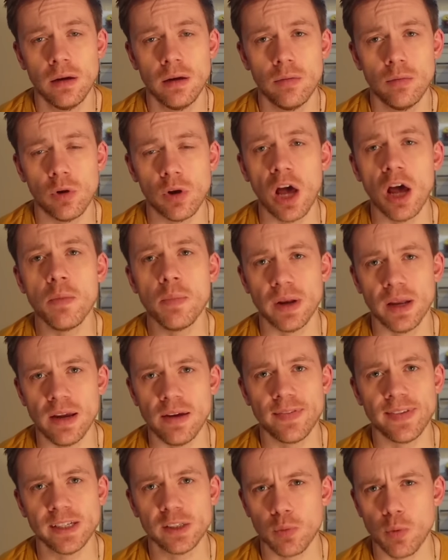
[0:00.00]
well, I
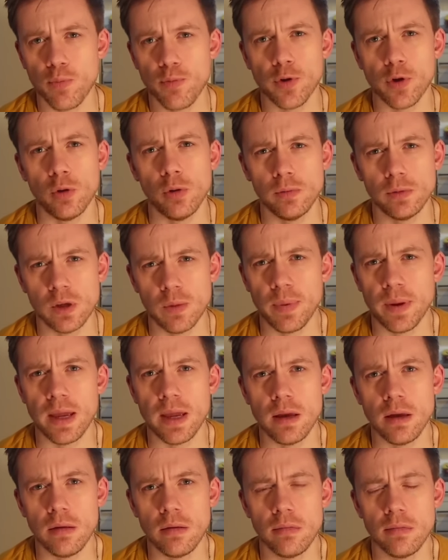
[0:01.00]
believe this will prove to
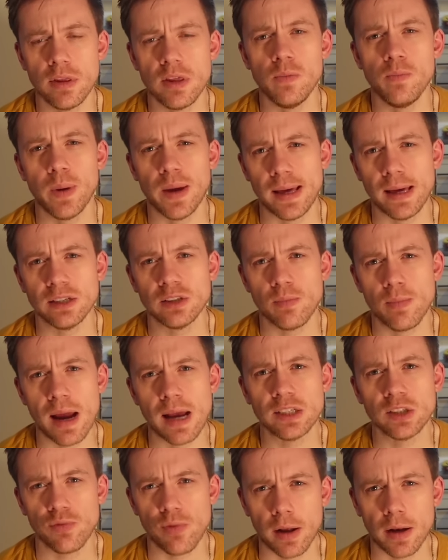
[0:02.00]
be the biggest
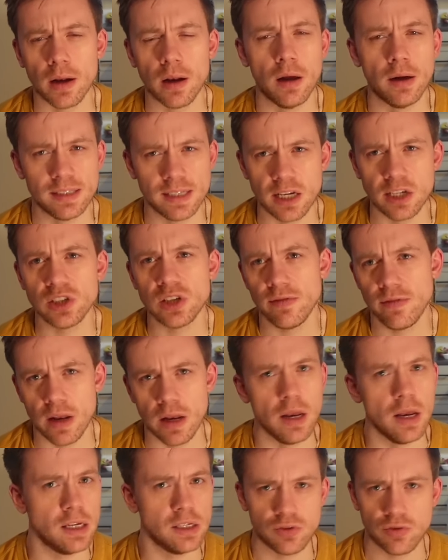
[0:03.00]
mass radicalization event
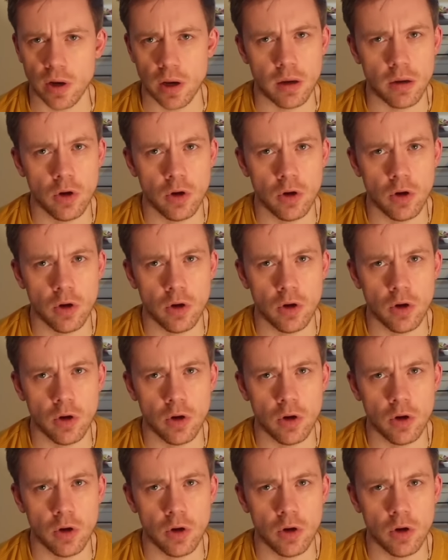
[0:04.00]
in history.